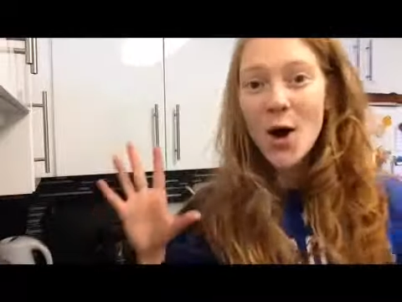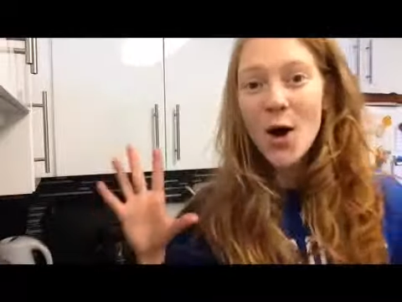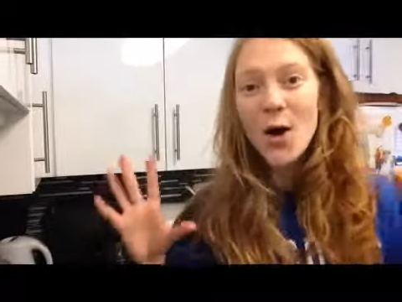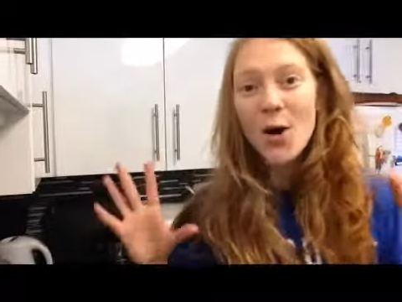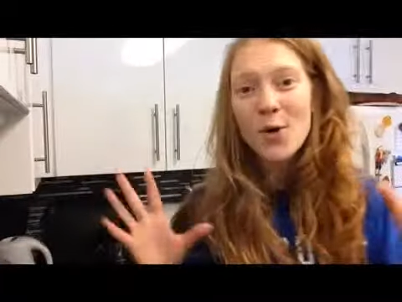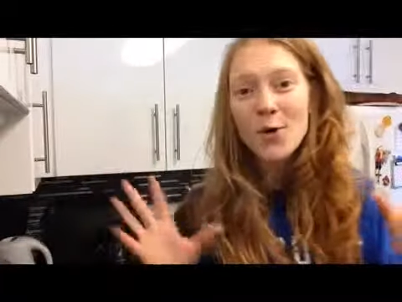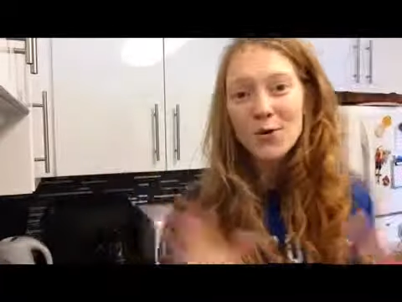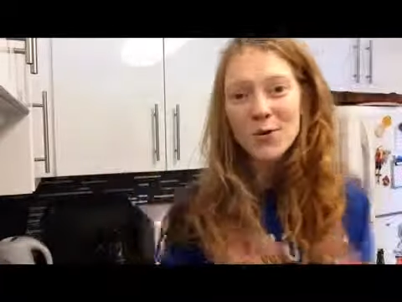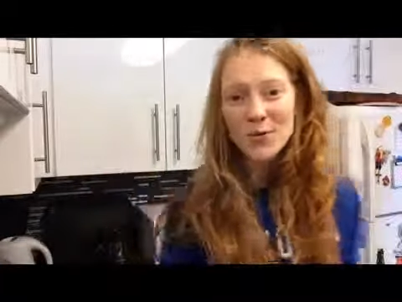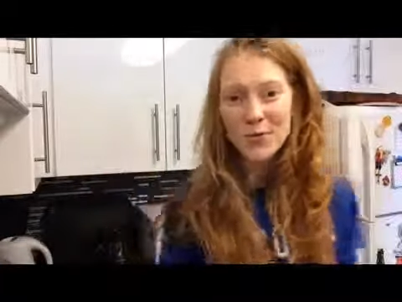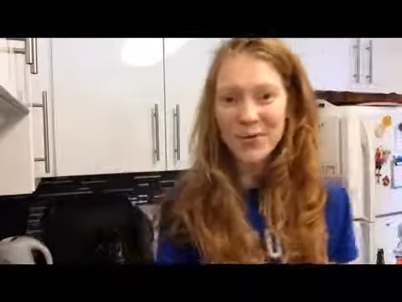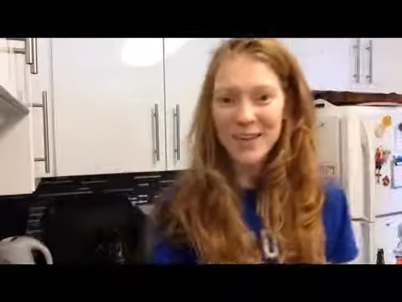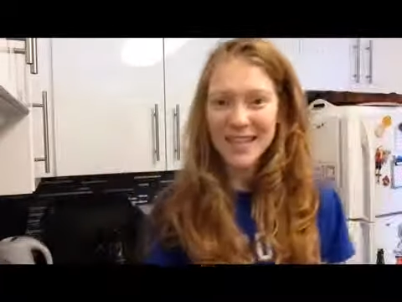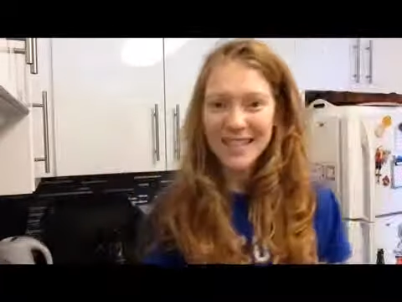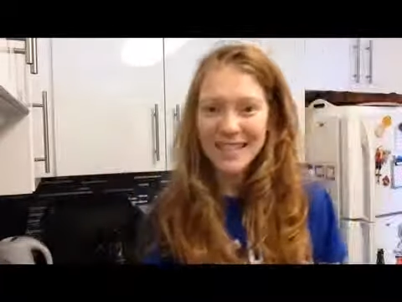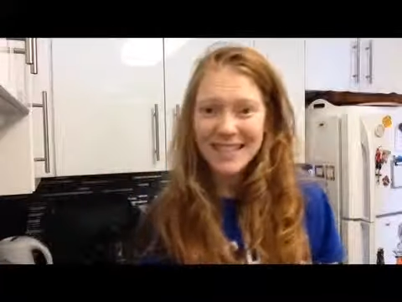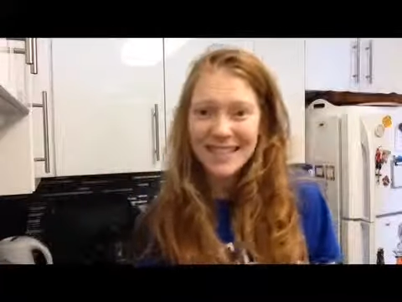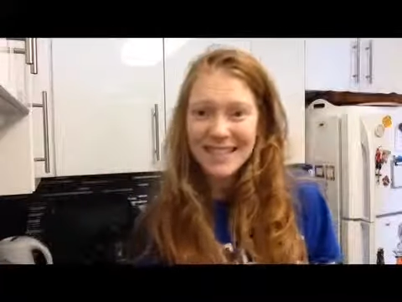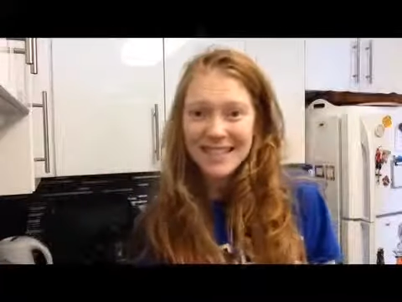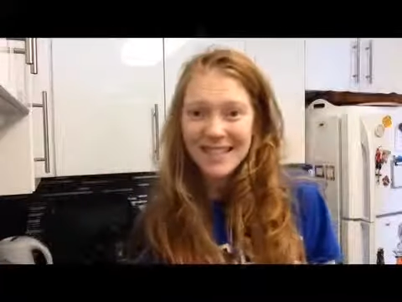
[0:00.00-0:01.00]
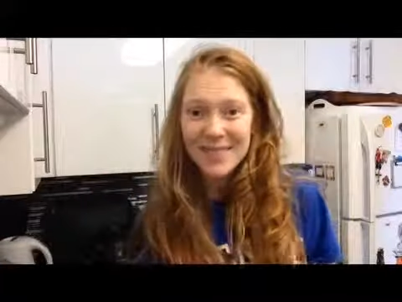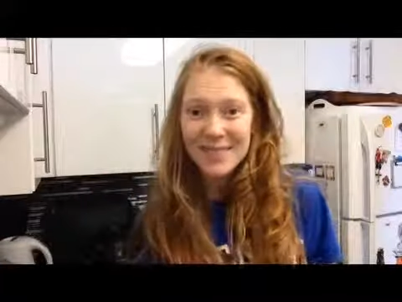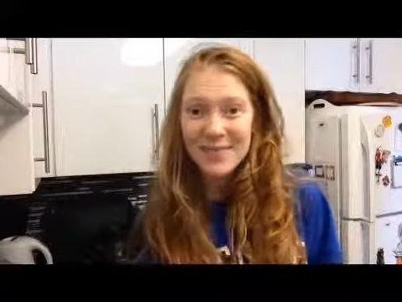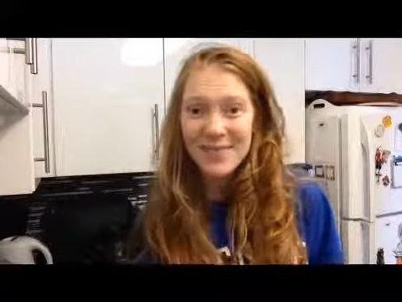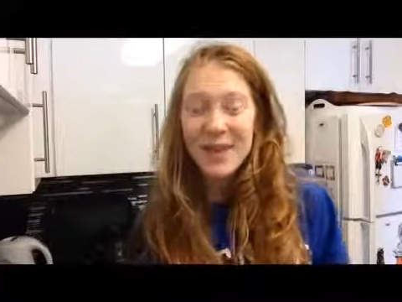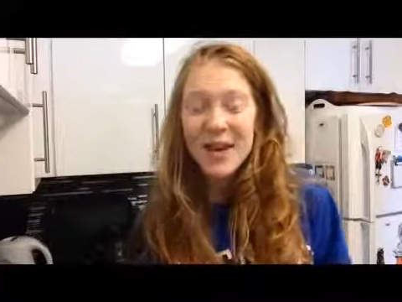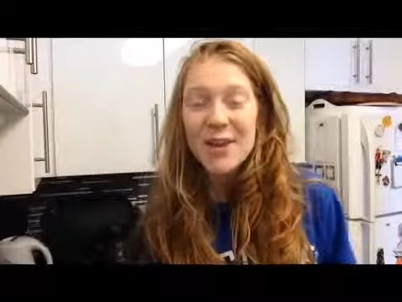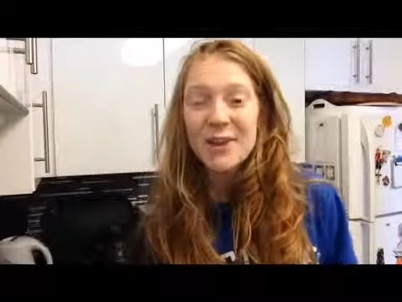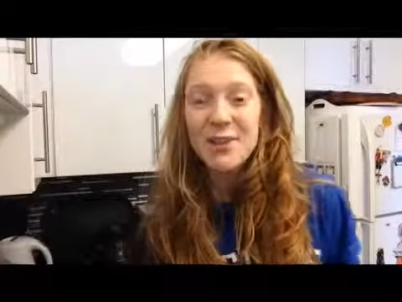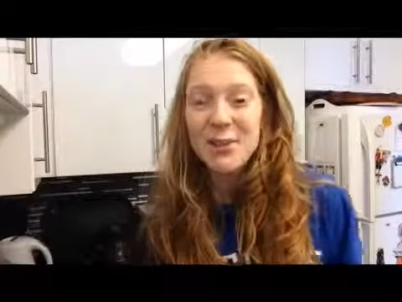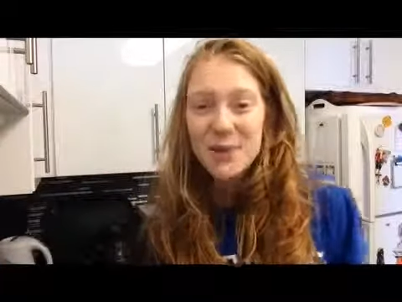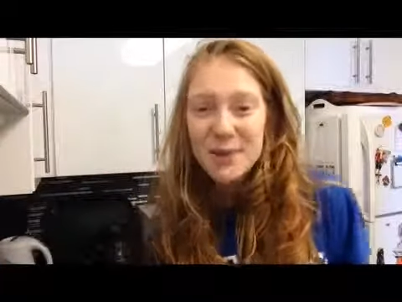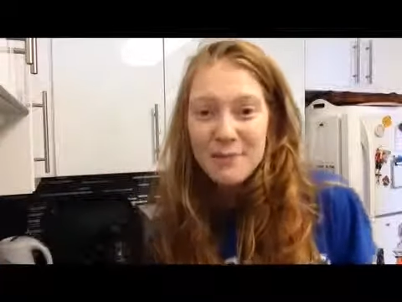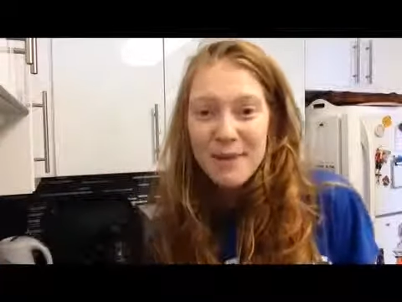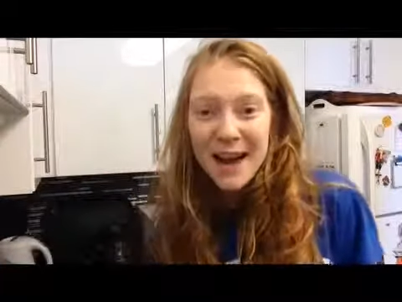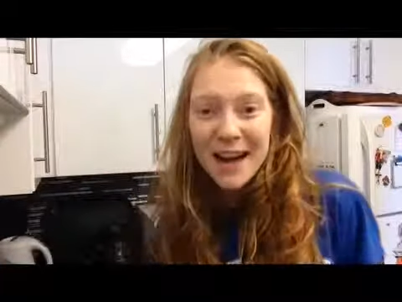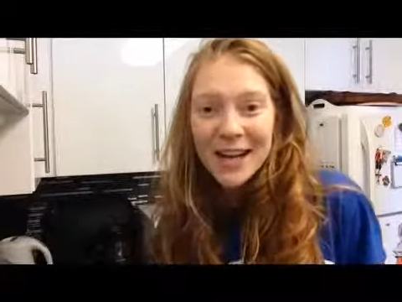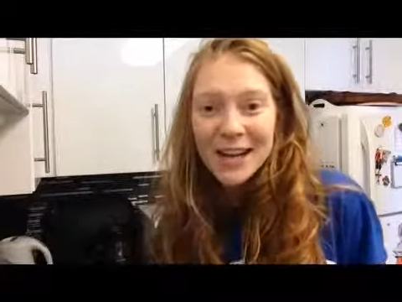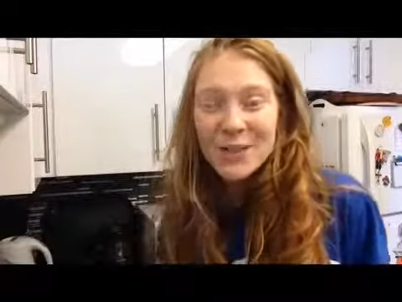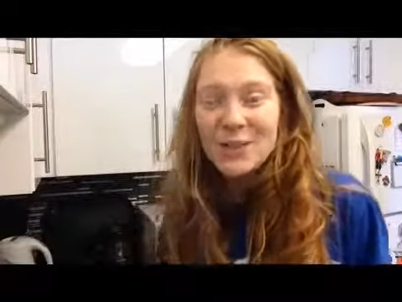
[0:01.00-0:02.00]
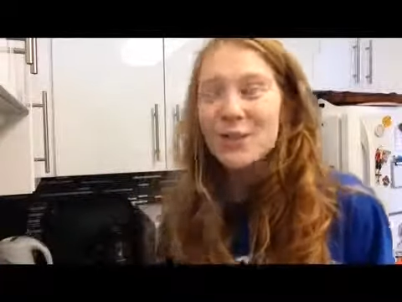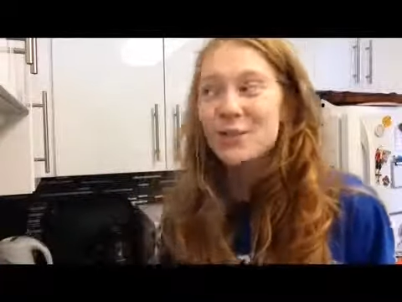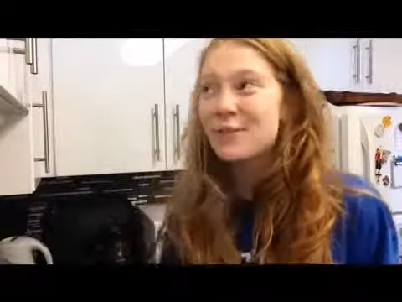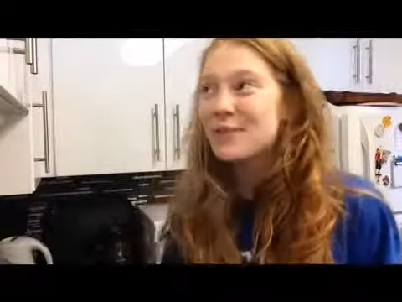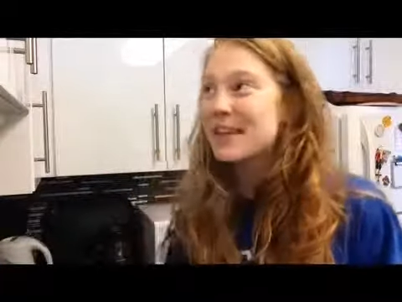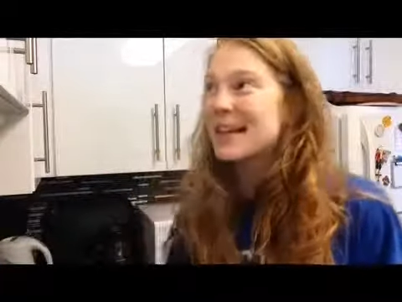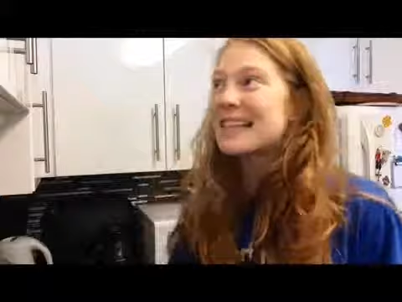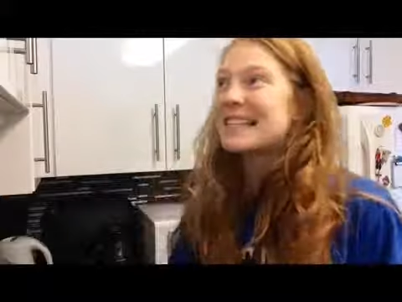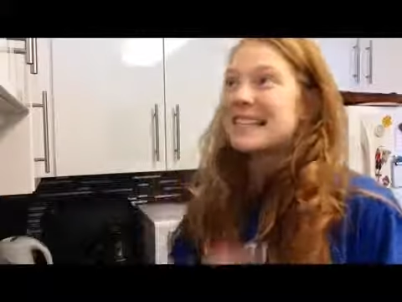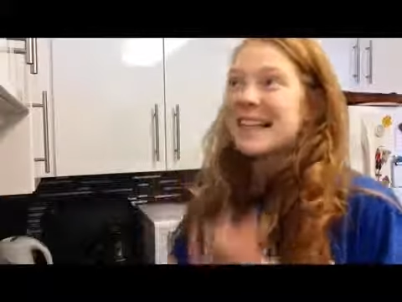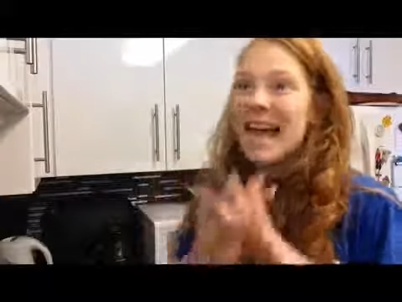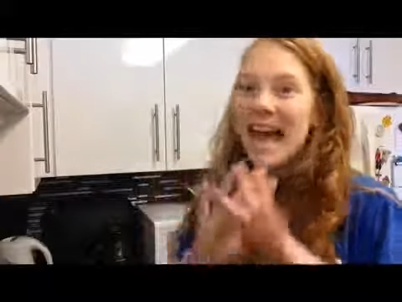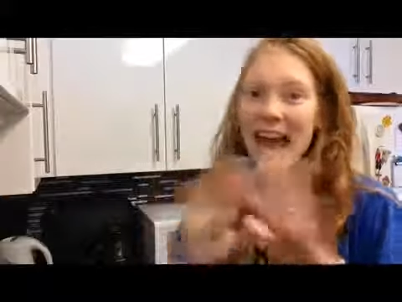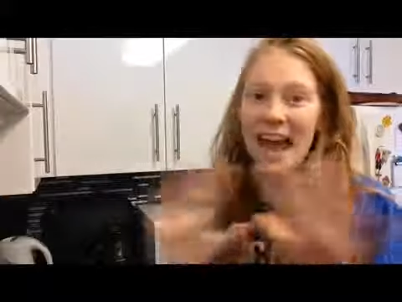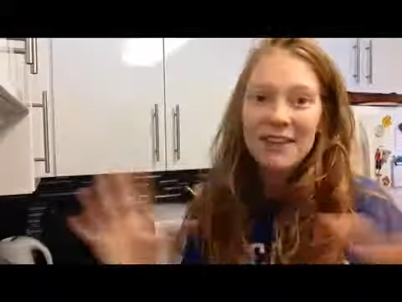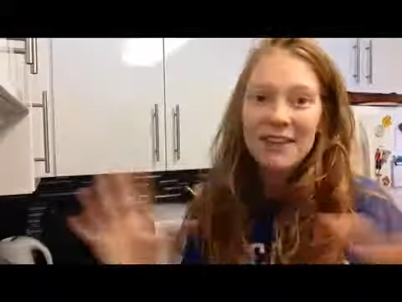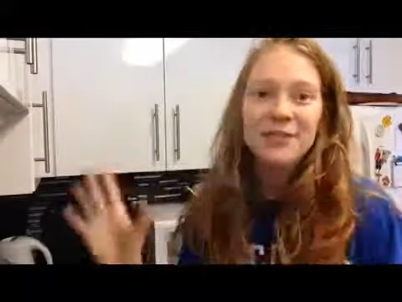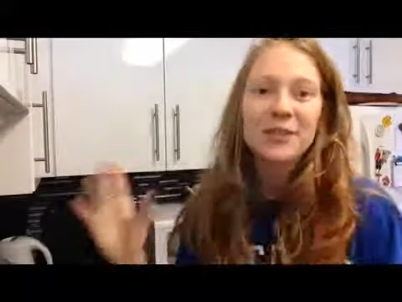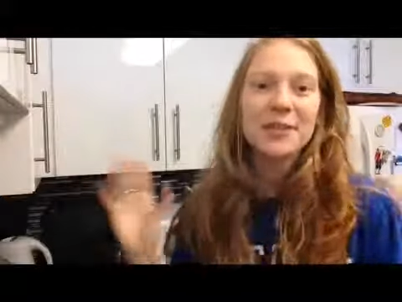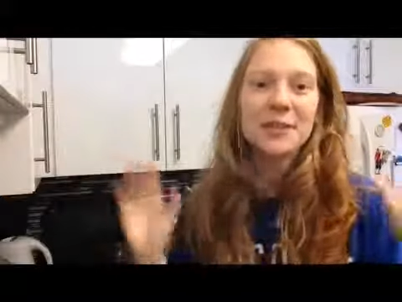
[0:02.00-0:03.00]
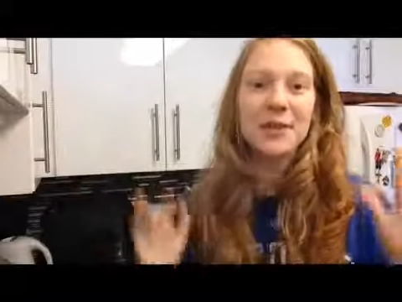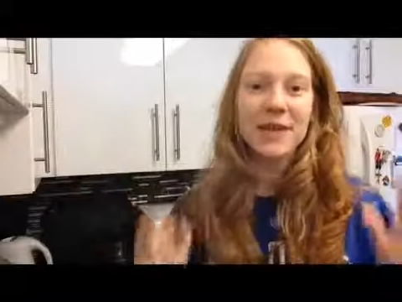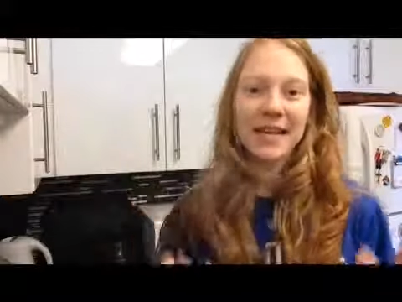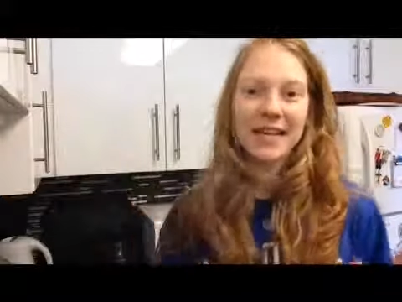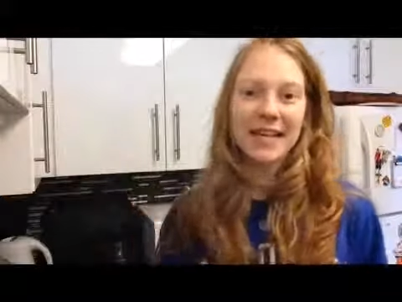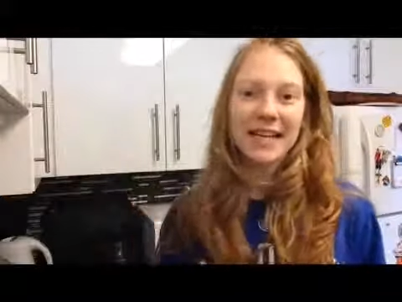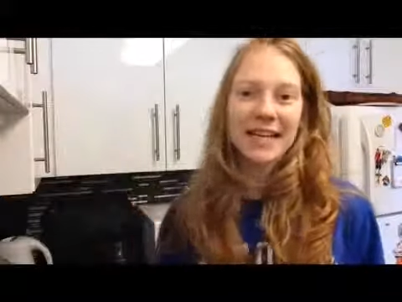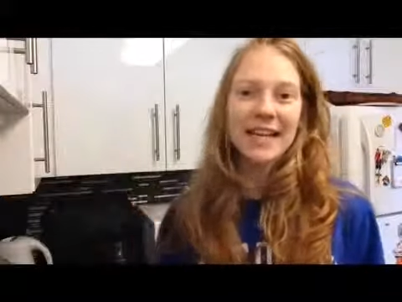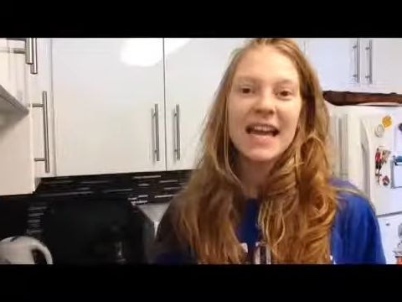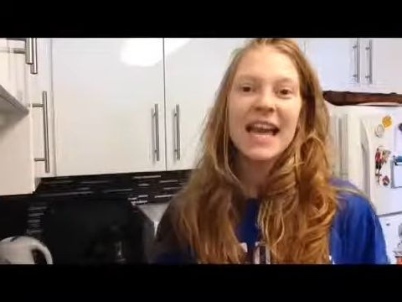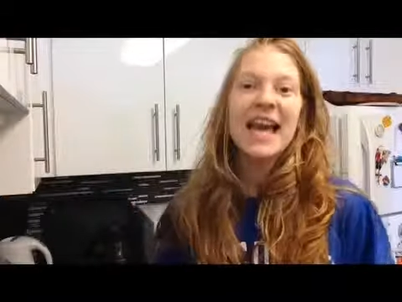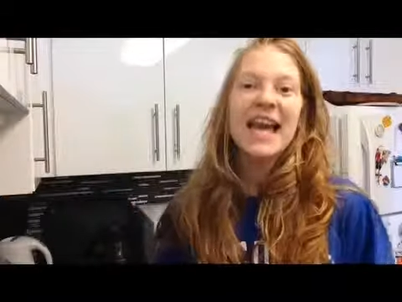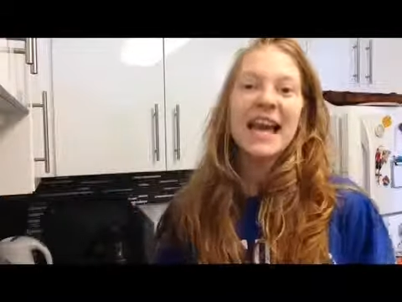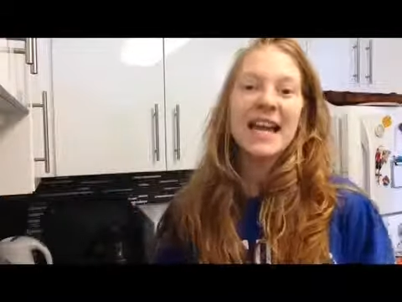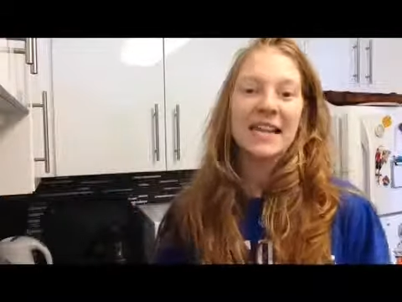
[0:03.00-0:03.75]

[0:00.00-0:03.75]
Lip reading: Oh, Veet. You managed to offend everybody